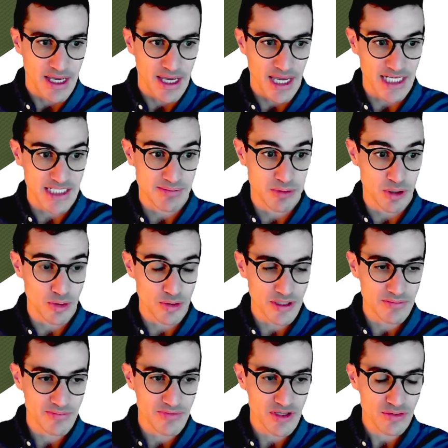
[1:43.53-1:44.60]

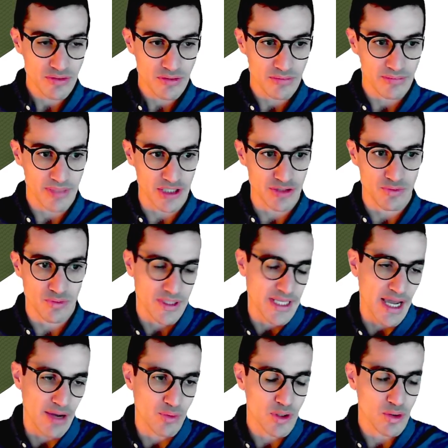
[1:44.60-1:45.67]
exploded view, but
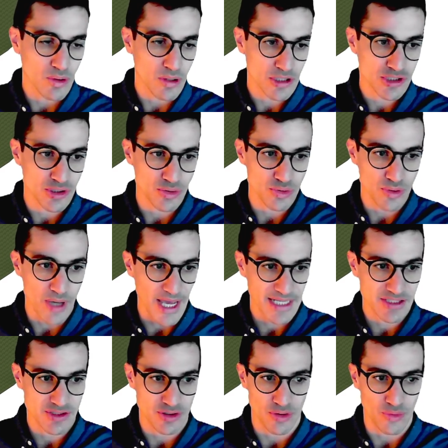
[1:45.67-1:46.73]
yeah, we could also do
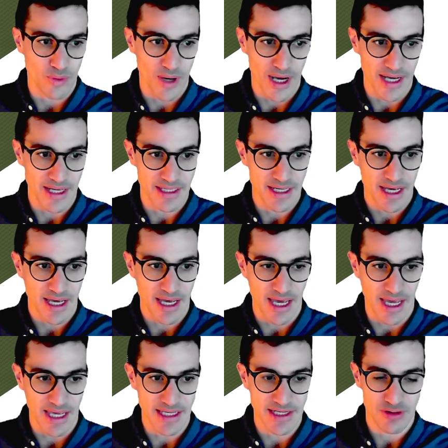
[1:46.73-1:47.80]
X or Y uh,
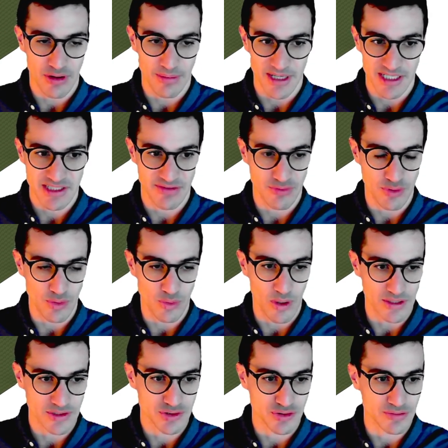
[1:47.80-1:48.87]
increments if we
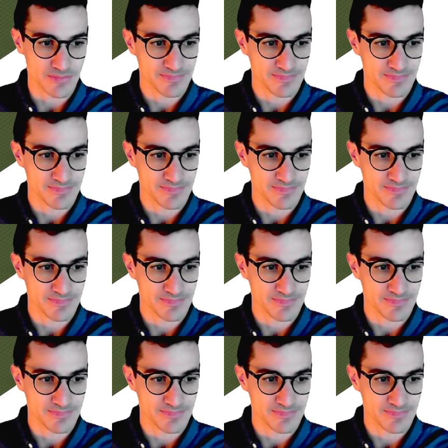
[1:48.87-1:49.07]
want to.